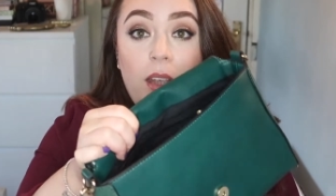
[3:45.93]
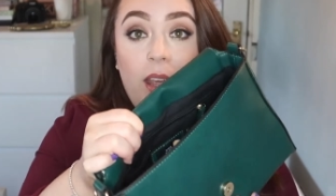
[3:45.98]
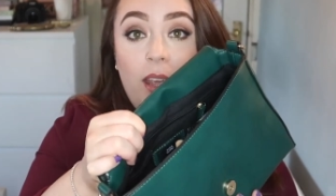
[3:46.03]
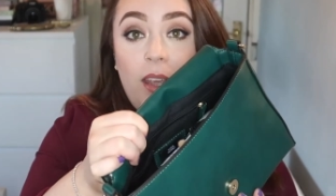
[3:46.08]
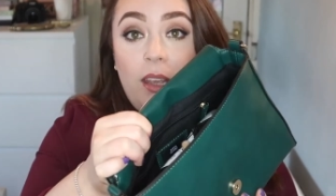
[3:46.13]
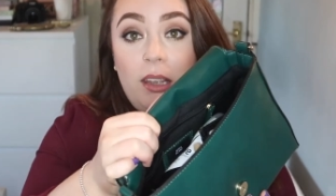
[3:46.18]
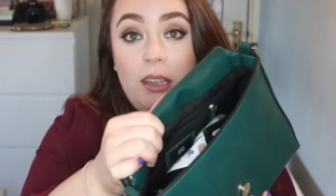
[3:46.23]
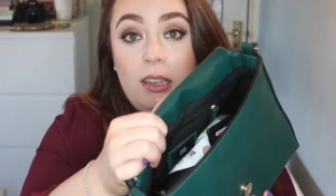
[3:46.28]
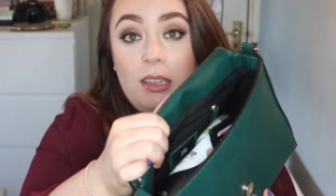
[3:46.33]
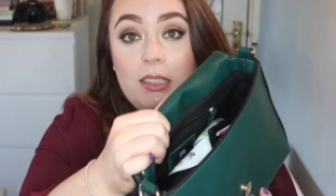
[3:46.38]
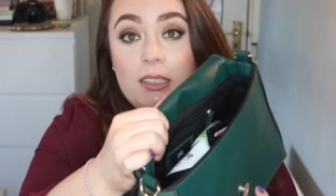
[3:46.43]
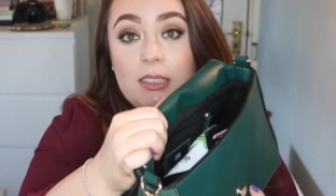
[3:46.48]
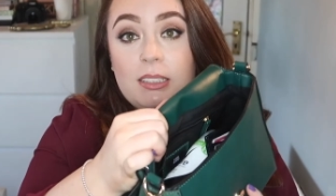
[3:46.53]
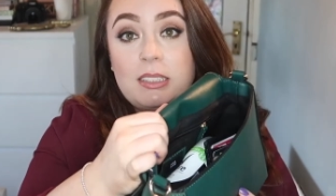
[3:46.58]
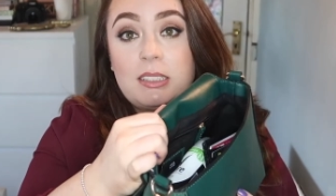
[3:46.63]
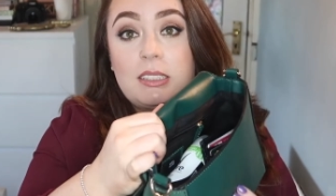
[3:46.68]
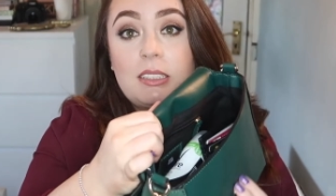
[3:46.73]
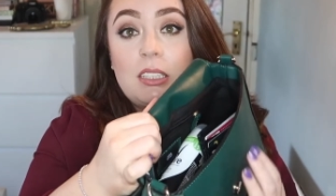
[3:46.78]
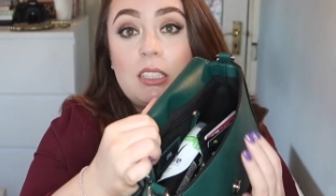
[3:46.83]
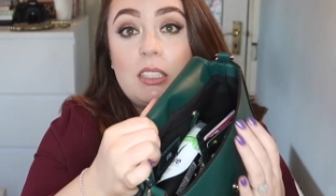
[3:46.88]
It
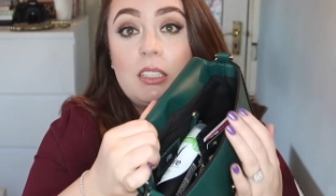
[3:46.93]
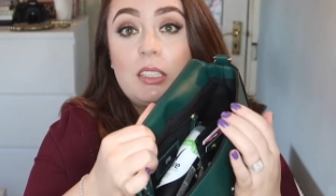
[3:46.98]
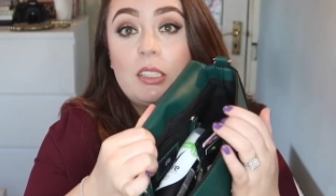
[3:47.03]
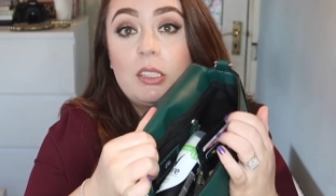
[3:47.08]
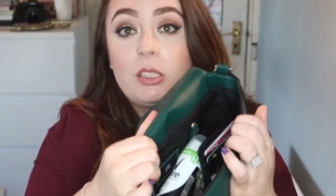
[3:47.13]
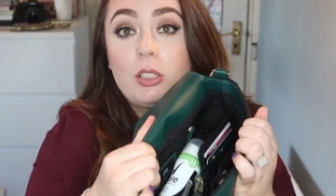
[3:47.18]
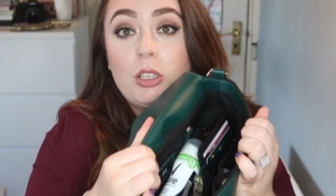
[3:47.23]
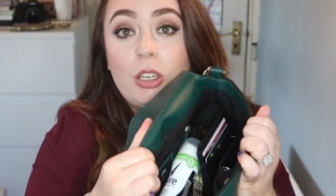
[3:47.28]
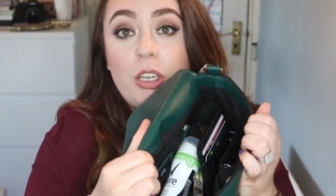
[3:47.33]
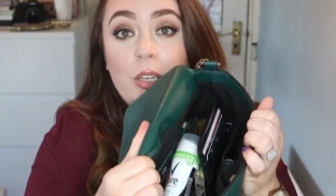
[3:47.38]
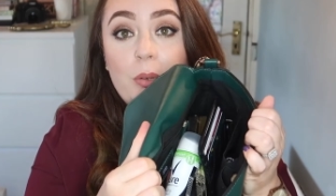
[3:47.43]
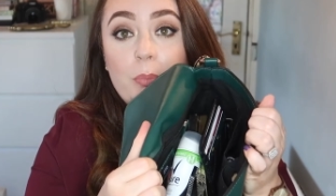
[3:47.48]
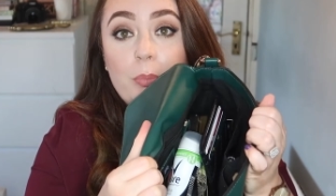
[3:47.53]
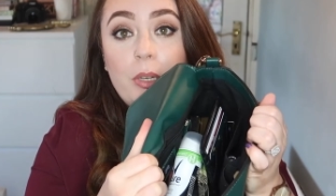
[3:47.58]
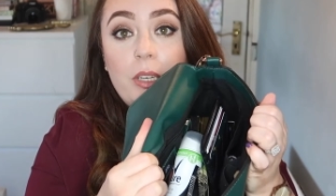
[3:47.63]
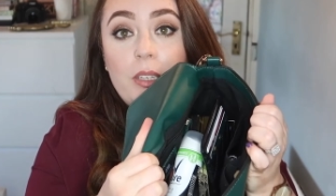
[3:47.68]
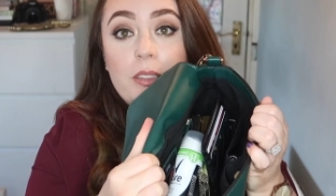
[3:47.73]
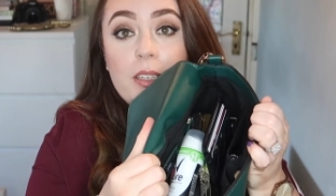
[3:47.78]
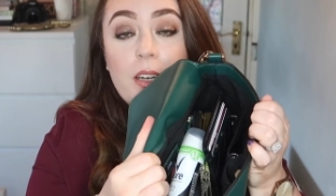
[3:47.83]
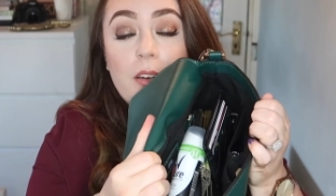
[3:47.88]
is
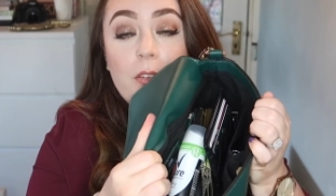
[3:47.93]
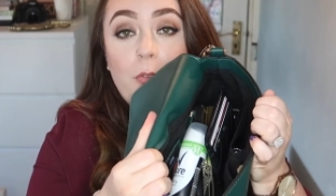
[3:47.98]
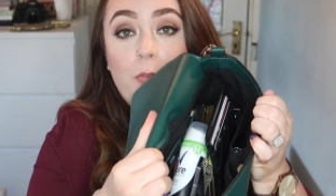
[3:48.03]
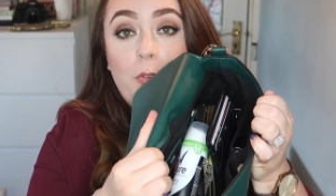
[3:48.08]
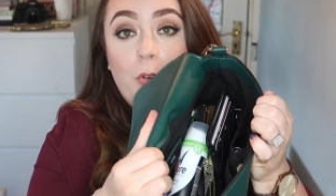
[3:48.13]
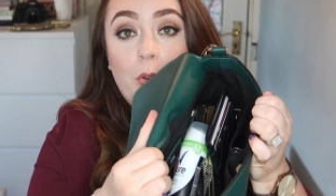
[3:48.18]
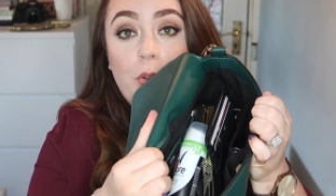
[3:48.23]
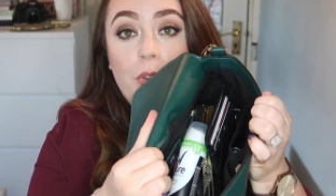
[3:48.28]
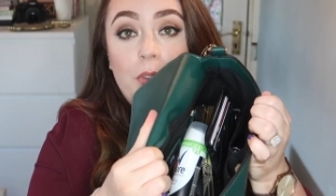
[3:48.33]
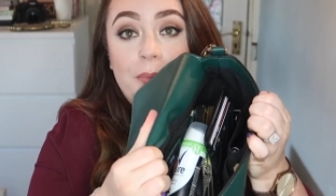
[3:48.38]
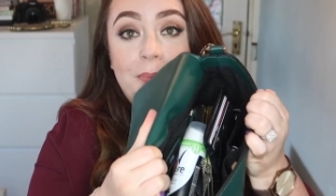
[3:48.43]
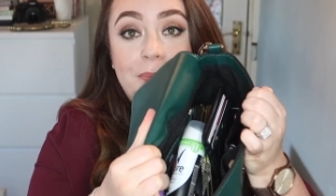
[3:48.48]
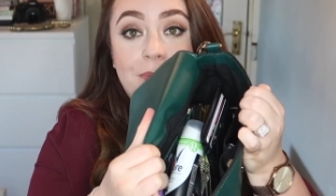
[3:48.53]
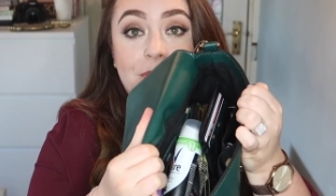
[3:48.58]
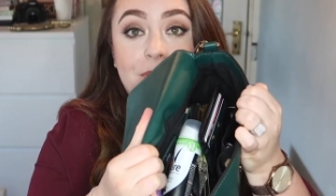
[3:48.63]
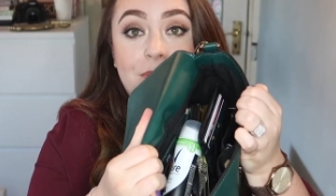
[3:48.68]
pretty darn full.